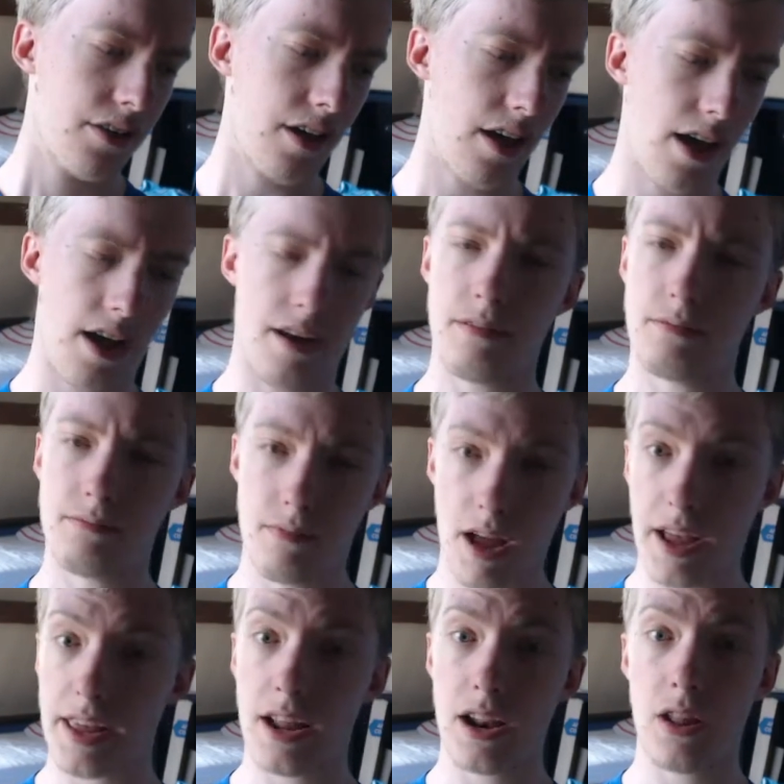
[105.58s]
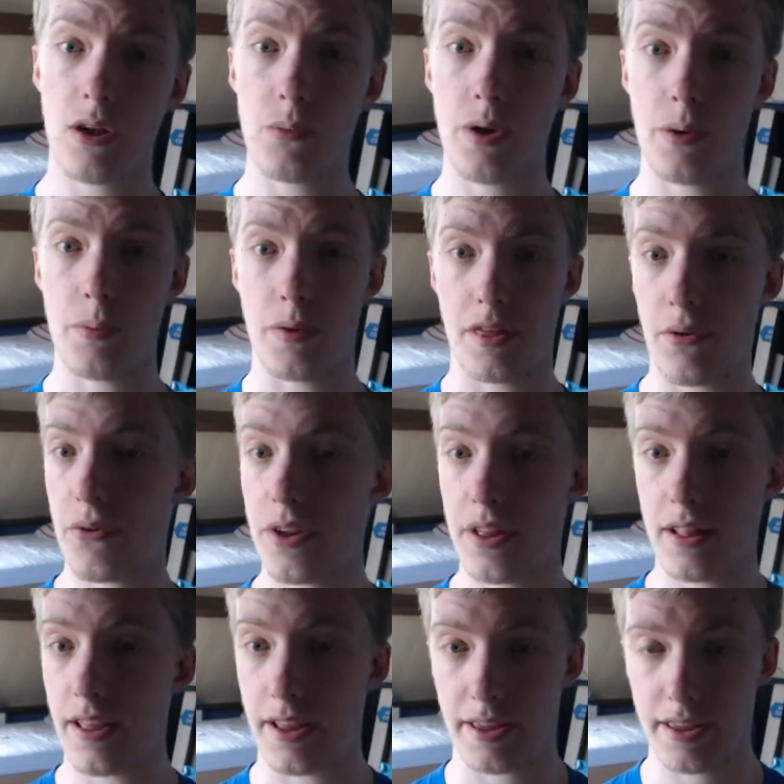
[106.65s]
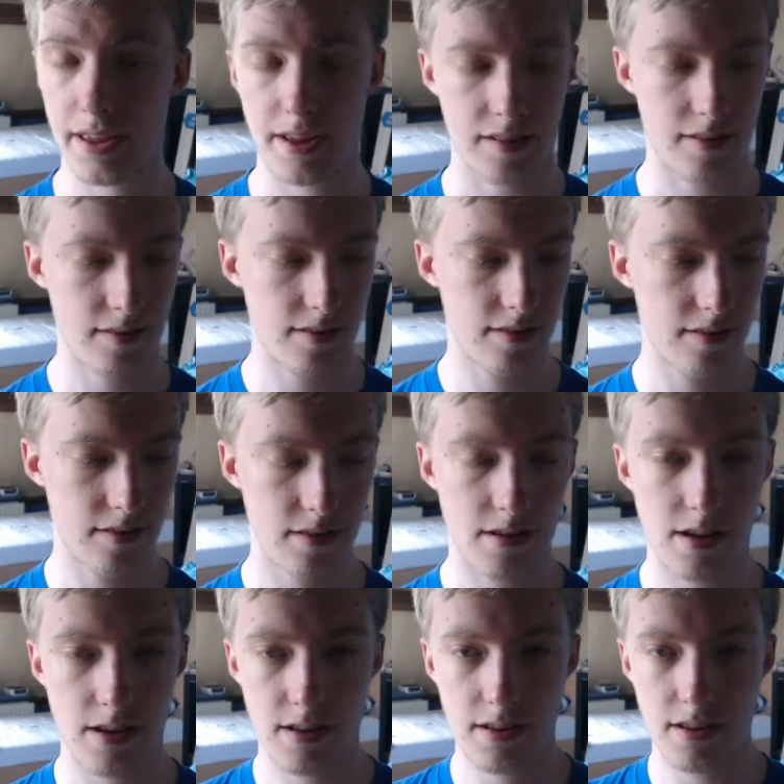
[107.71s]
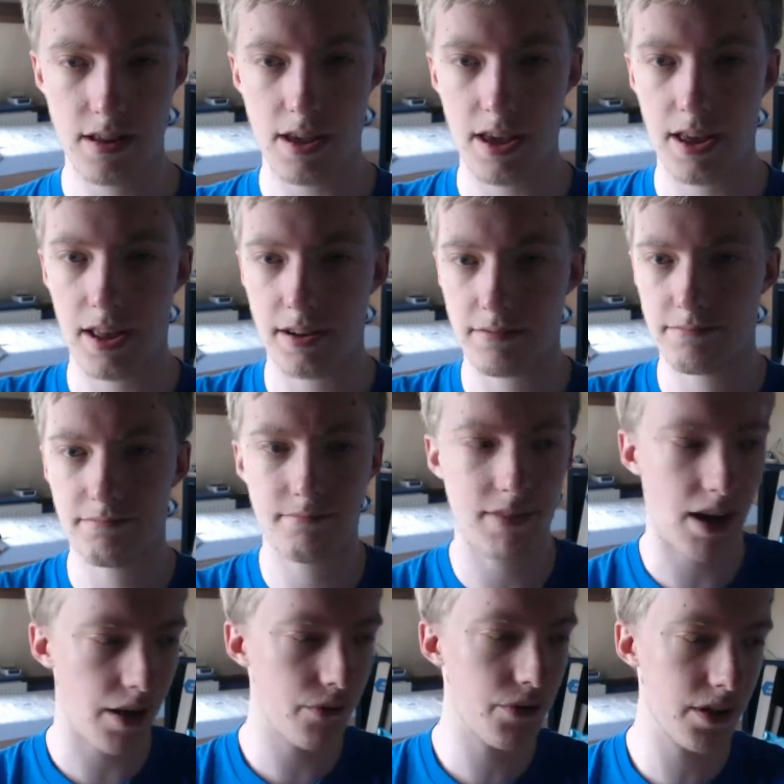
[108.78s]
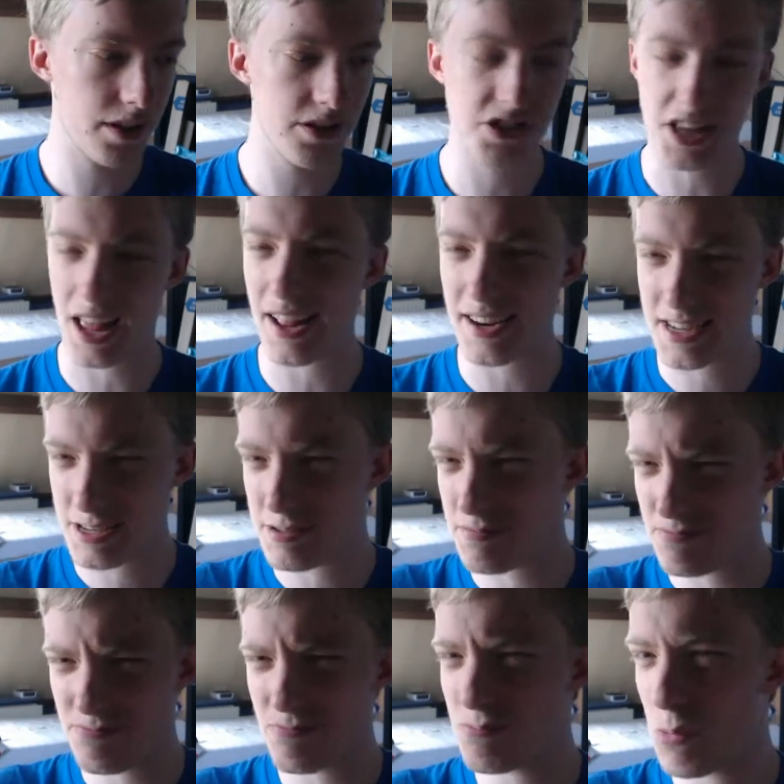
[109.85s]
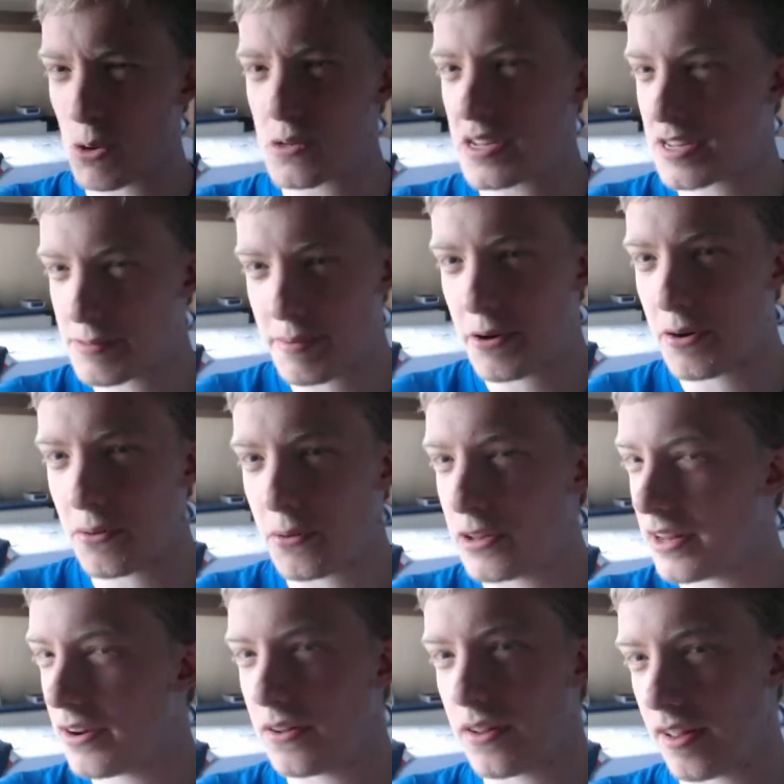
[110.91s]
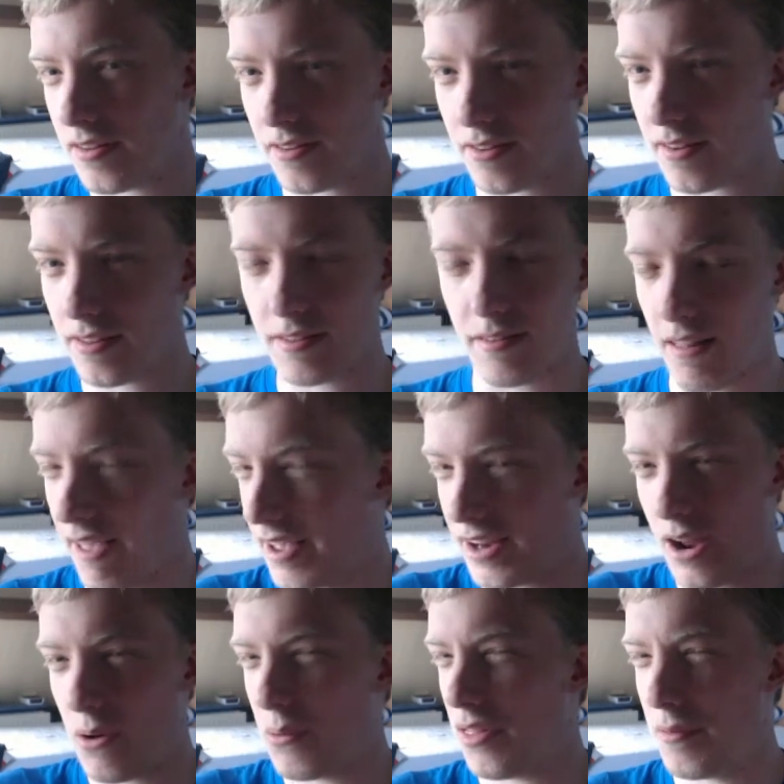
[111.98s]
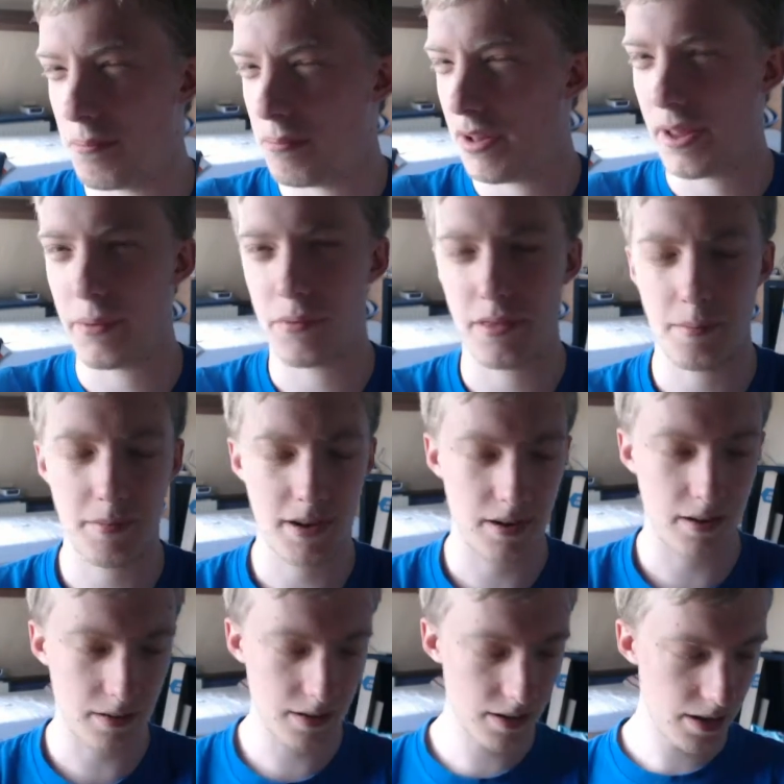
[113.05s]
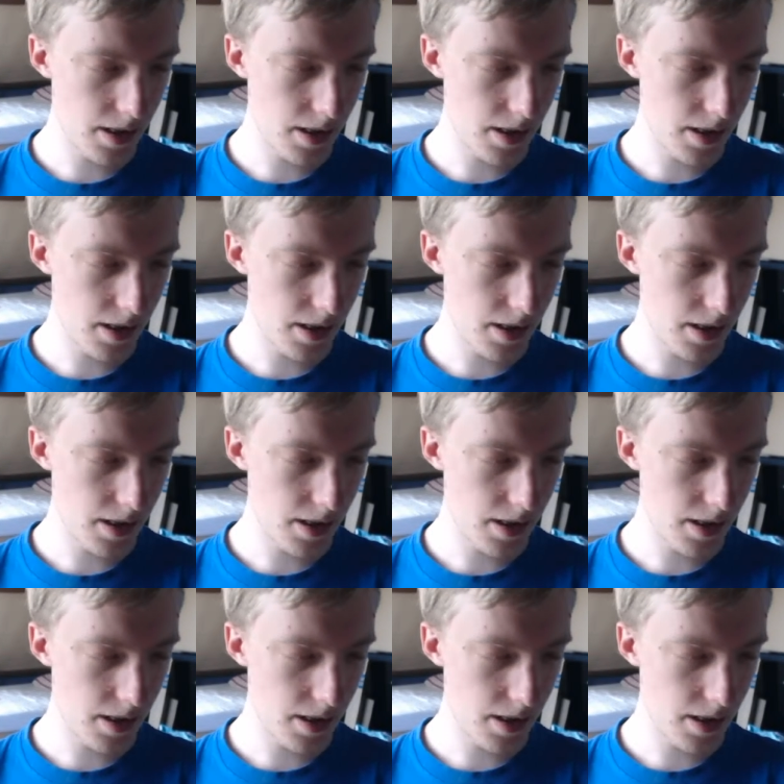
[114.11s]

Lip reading: that I get along well with. I really like kids, and I really just had most experience with little kids, just hanging out with them, playing with them a little.